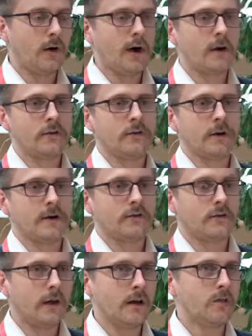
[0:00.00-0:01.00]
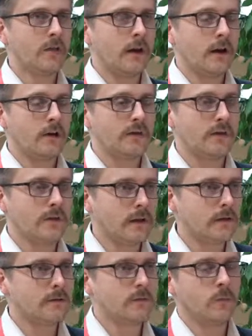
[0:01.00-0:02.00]
guardrails now, they are
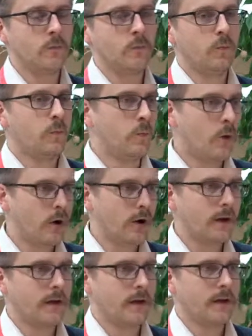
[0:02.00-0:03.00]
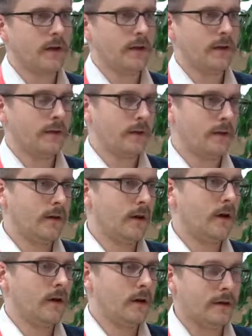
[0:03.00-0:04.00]
still working
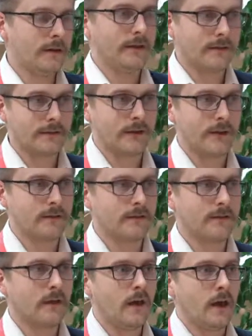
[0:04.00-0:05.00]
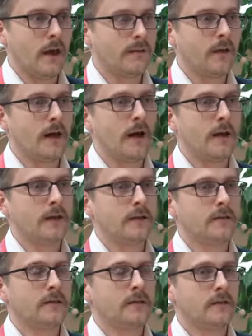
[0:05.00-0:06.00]
in a sense. And
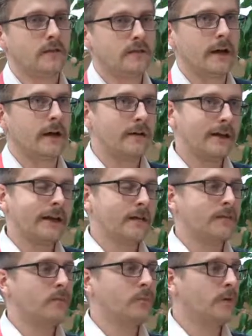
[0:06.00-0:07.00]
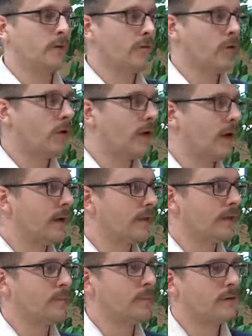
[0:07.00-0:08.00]
like I said before, I
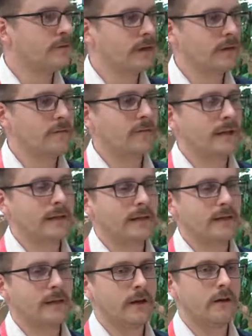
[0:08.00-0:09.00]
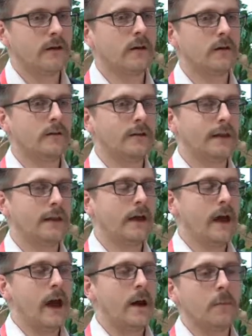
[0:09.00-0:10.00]
believe that the
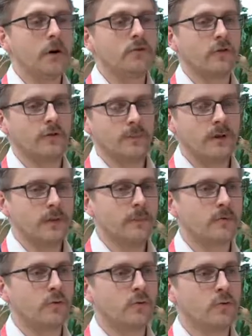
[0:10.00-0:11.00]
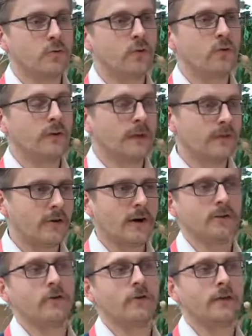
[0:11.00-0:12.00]
amount of people who do not
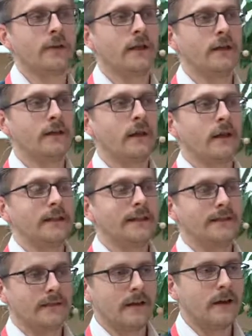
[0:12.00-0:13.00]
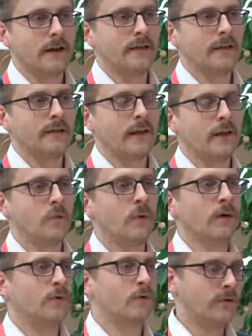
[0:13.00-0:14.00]
trust, or they decide that they
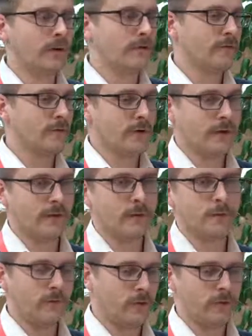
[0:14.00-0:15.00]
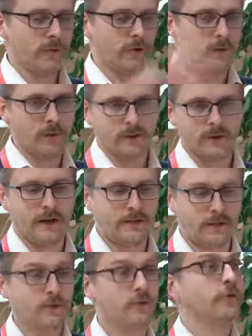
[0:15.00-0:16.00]
want to trust, for example, if we talk about, I
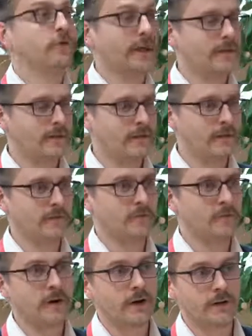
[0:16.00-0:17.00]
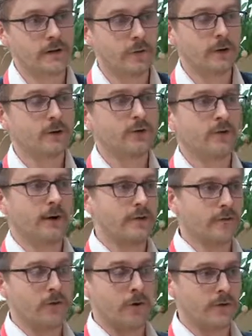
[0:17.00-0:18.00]
don't know, United States of America, they want to
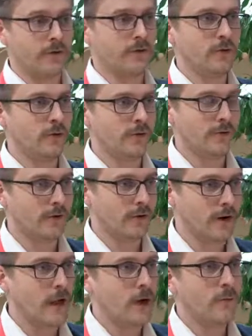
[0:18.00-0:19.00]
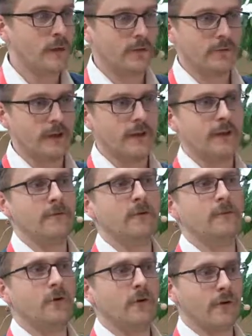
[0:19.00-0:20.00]
trust Fox News or one of the
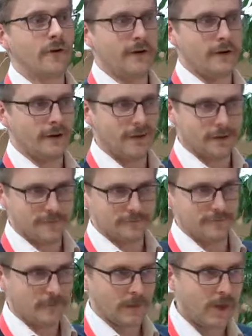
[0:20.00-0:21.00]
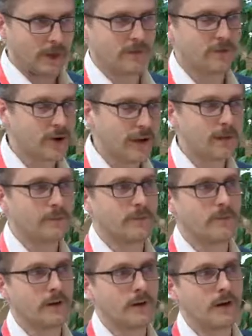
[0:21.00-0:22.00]
even more extreme
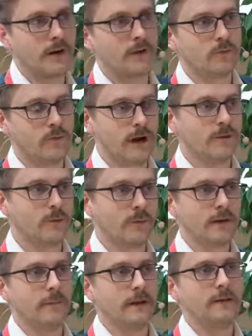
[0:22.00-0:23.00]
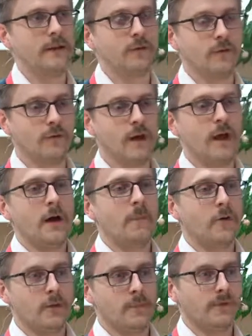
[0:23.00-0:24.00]
right-wing media who
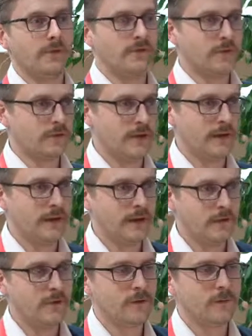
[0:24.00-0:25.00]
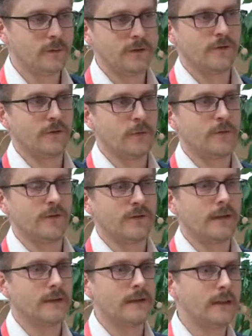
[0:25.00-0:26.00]
purposefully even
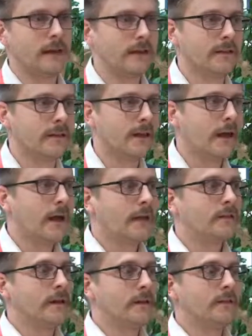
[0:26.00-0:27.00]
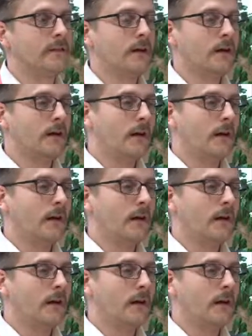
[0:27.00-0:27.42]
misrepresent the data, then